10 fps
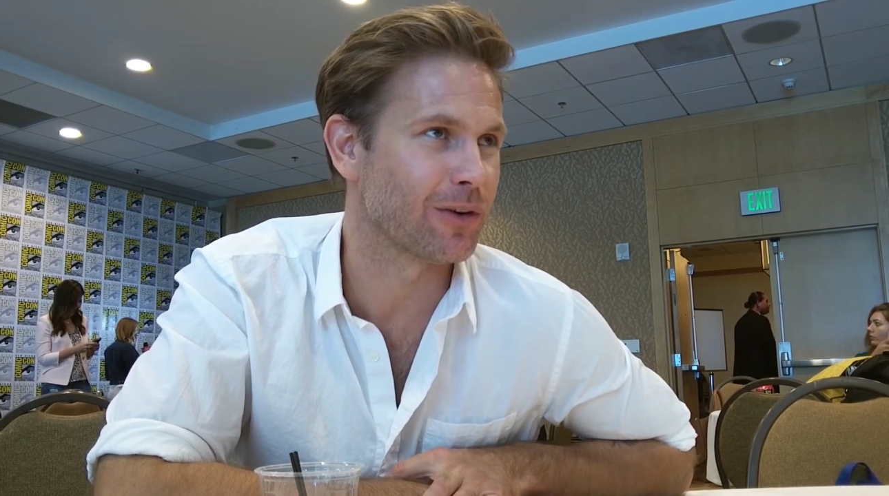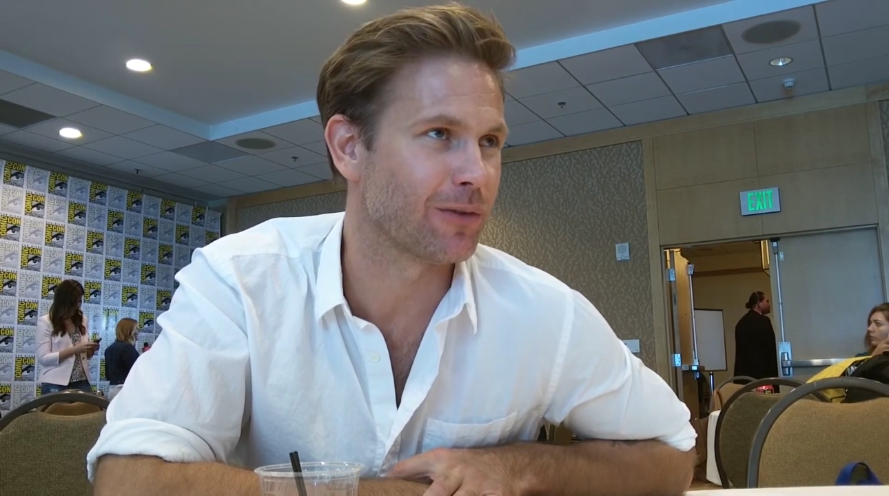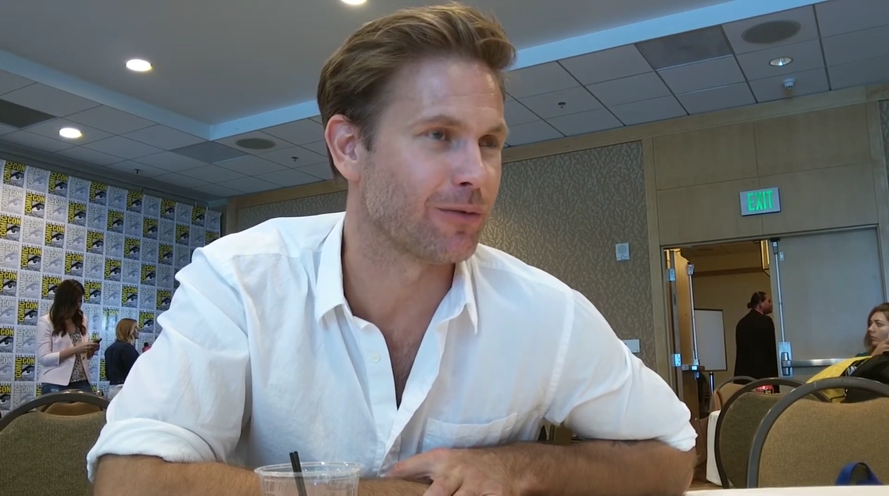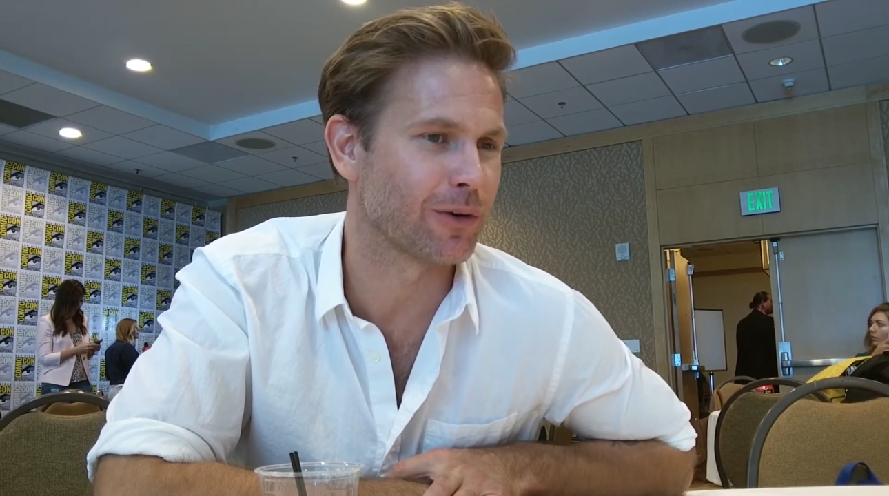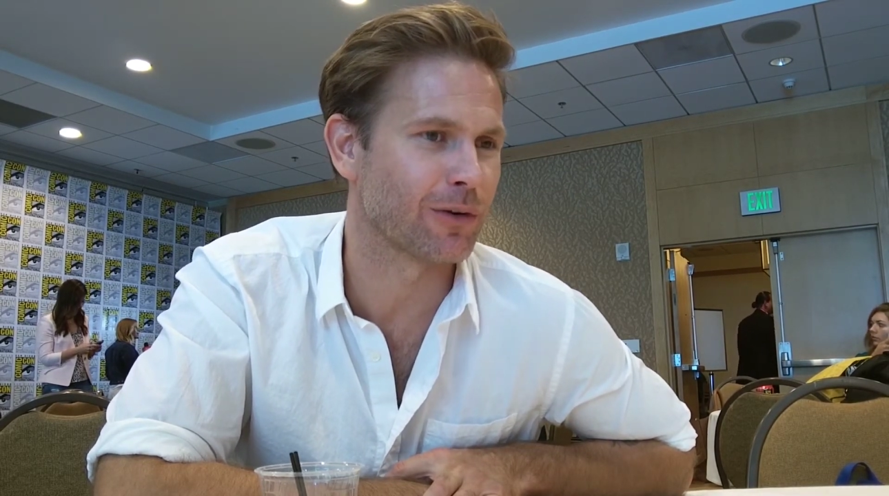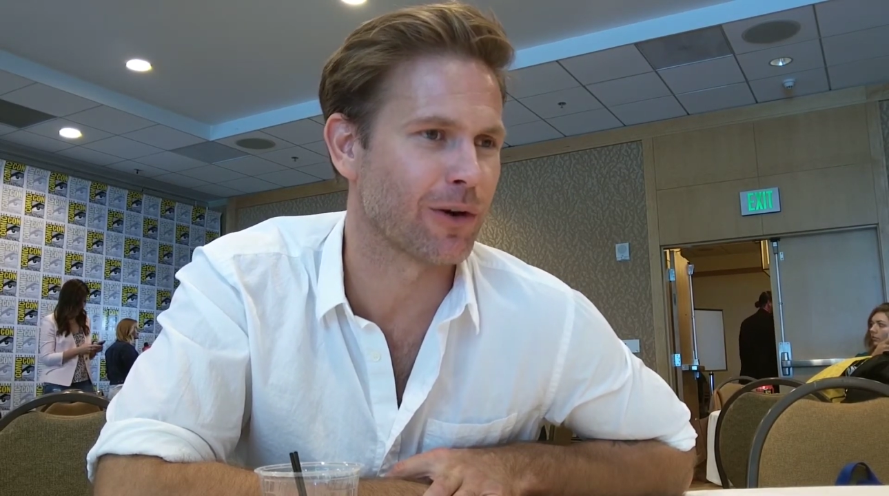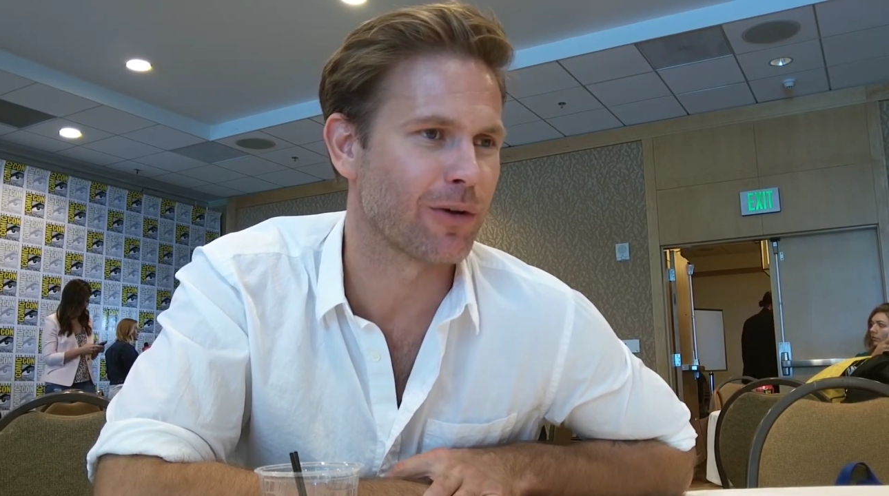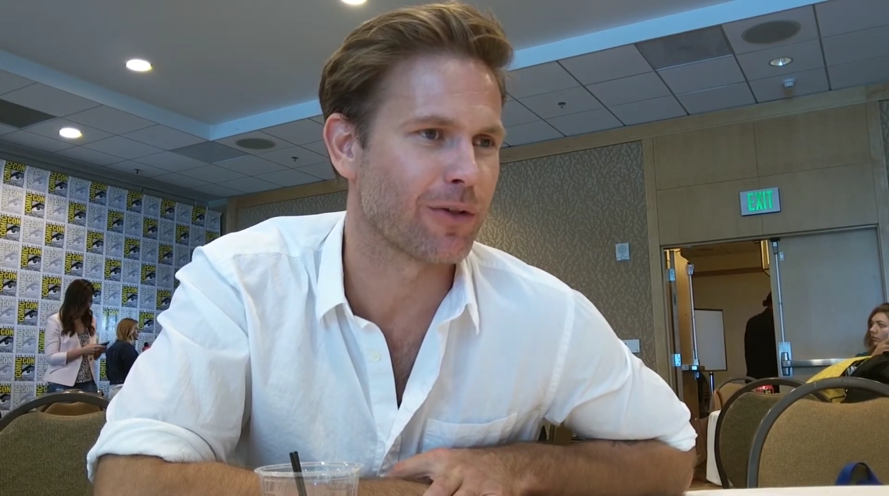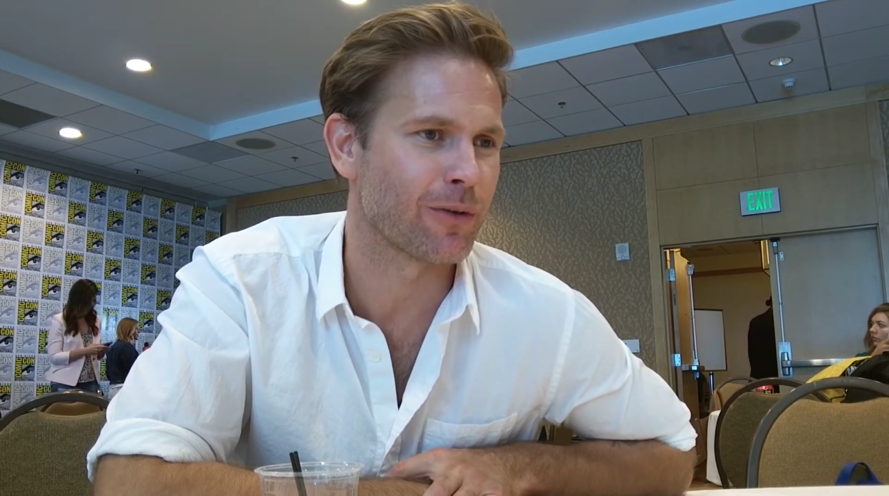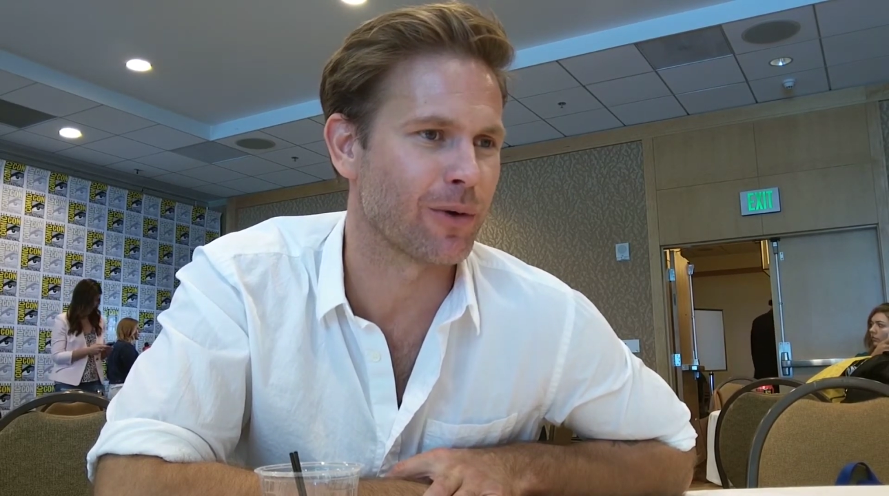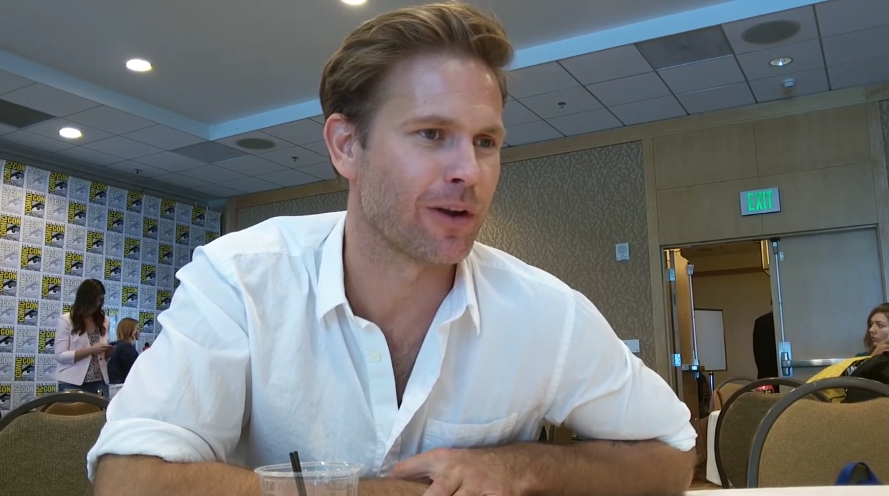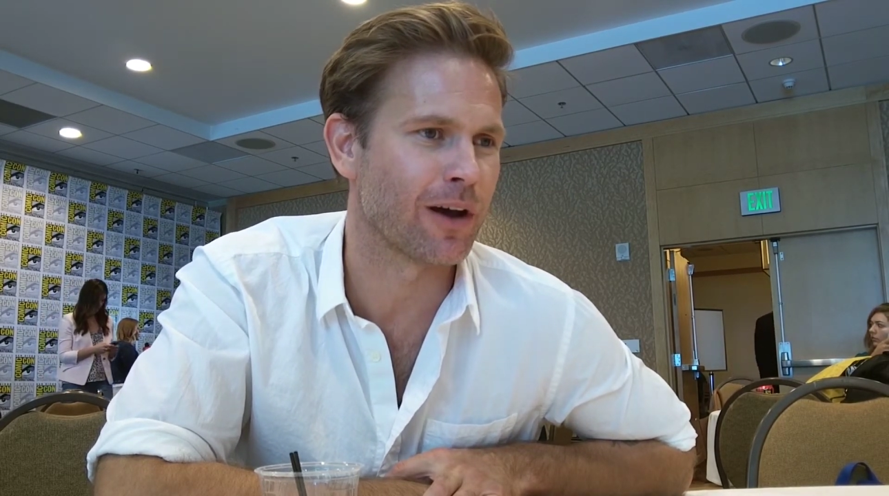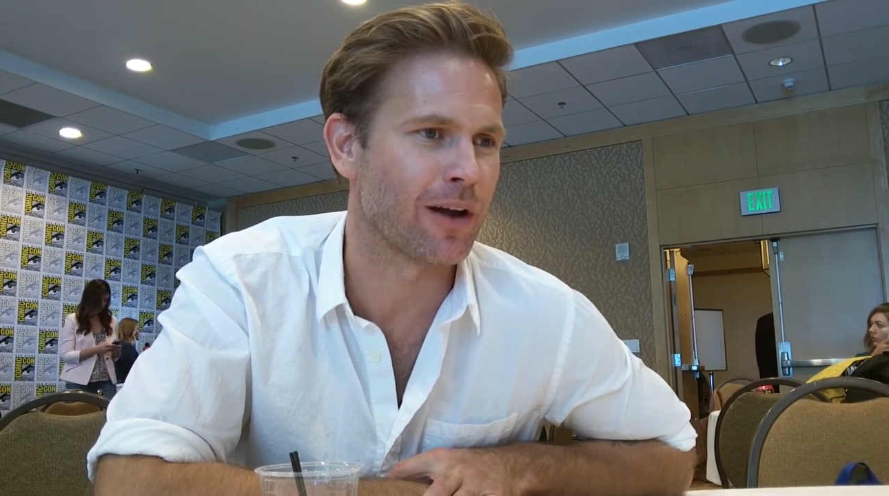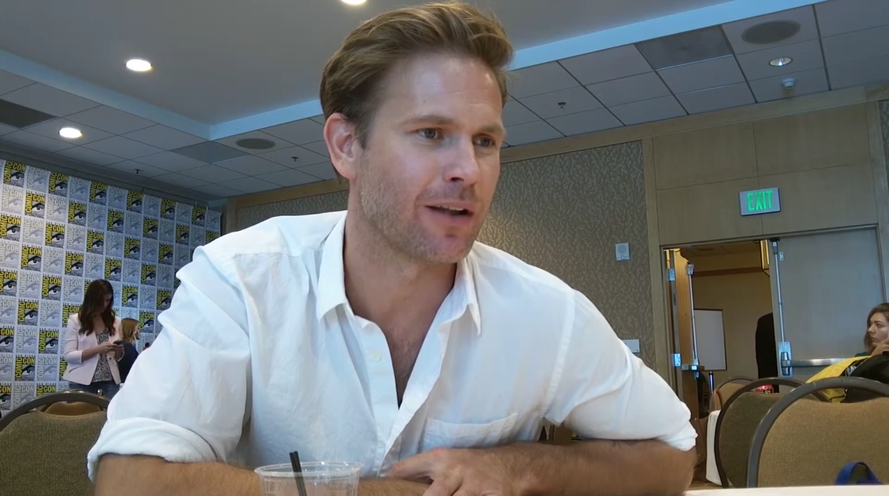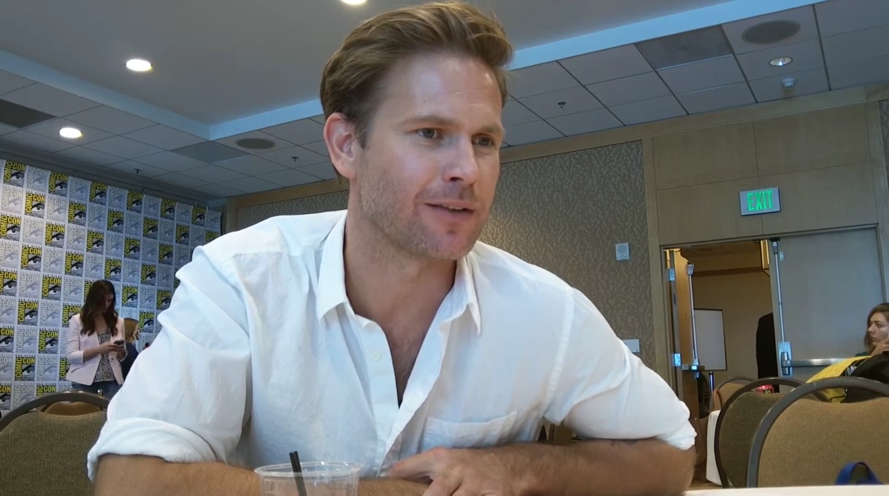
for growth and whatnot,